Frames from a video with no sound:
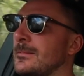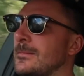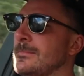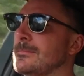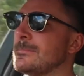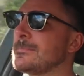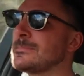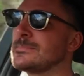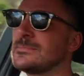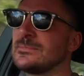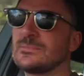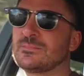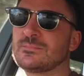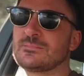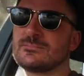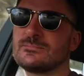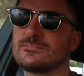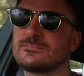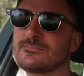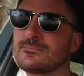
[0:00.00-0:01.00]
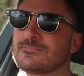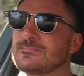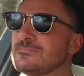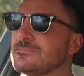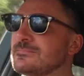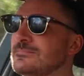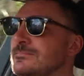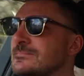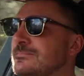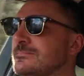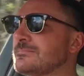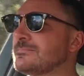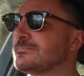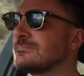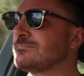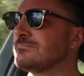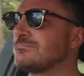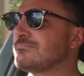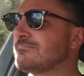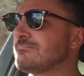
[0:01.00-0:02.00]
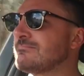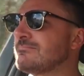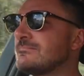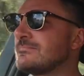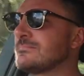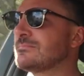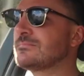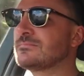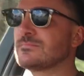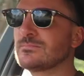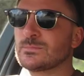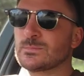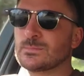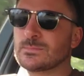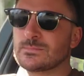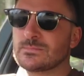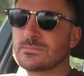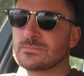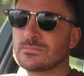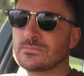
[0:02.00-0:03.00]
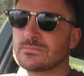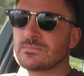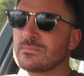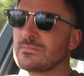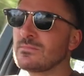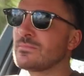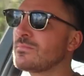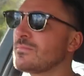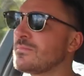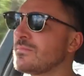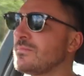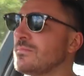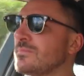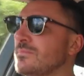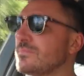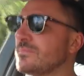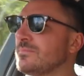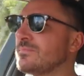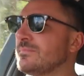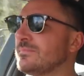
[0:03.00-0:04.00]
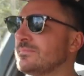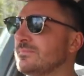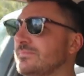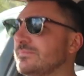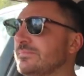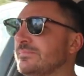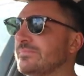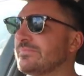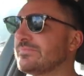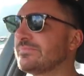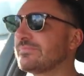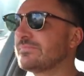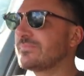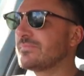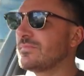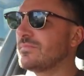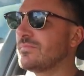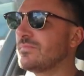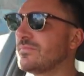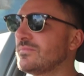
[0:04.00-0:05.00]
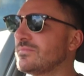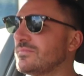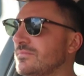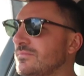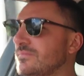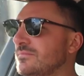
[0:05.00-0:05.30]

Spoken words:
(silent)